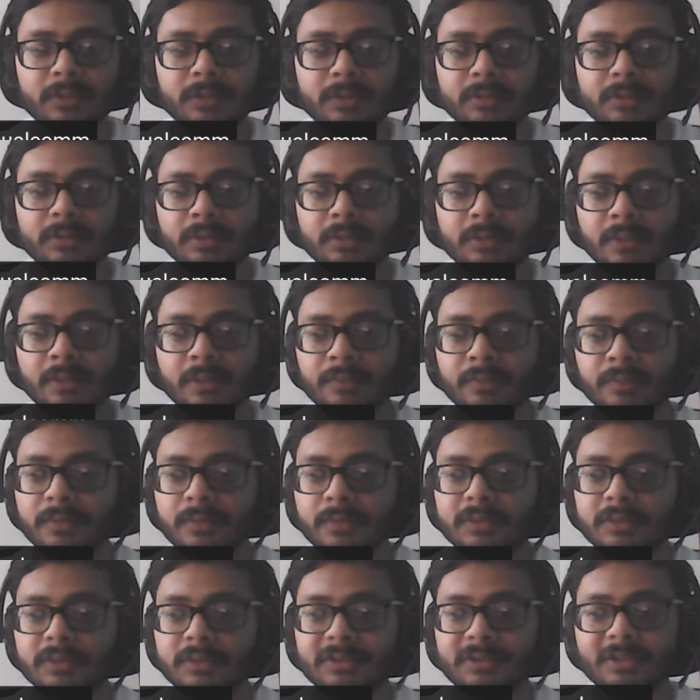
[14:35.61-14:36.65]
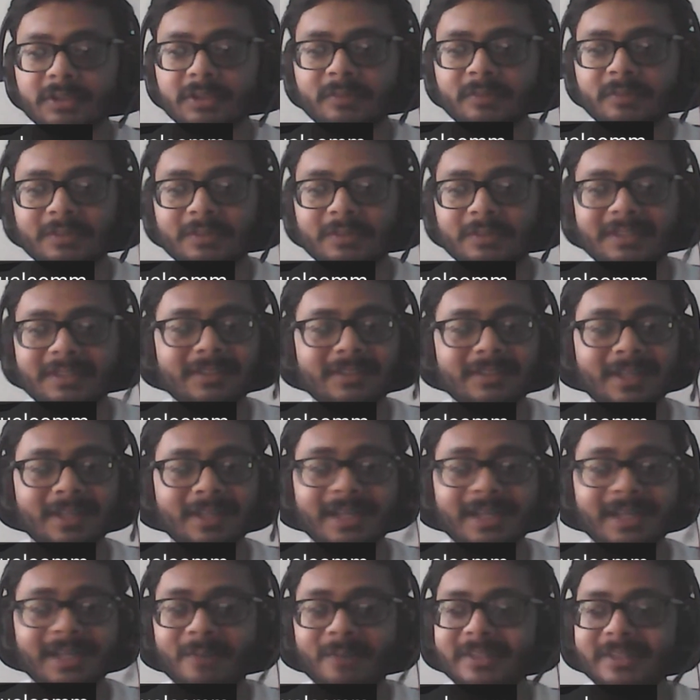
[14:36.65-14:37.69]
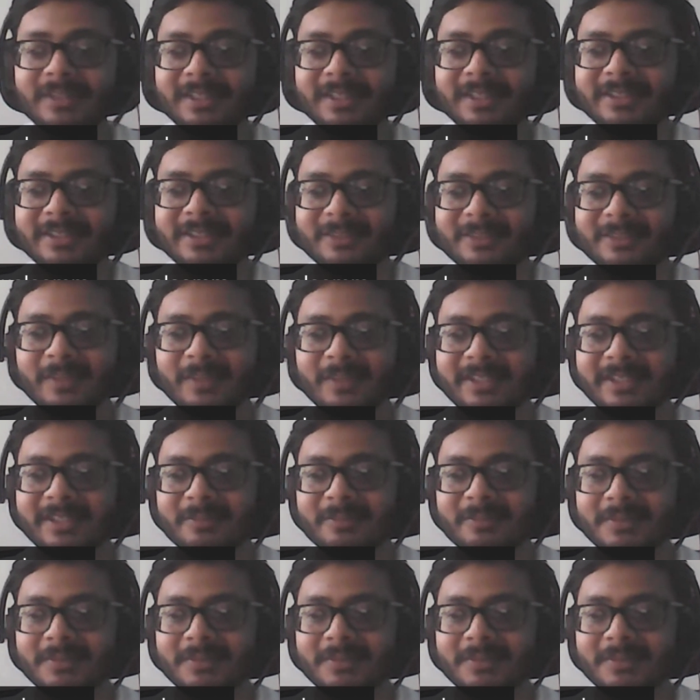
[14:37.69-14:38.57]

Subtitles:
Everyone is treating me like I'm the youngest in my team.